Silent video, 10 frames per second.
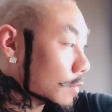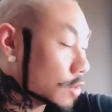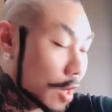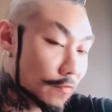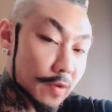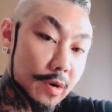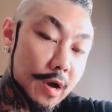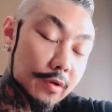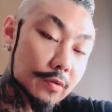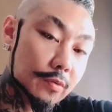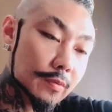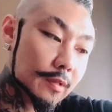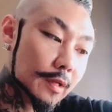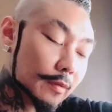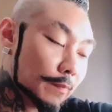So I gotta figure out
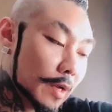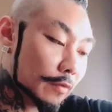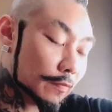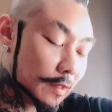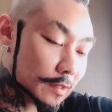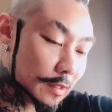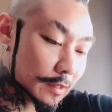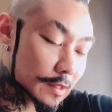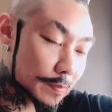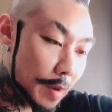how to fix this.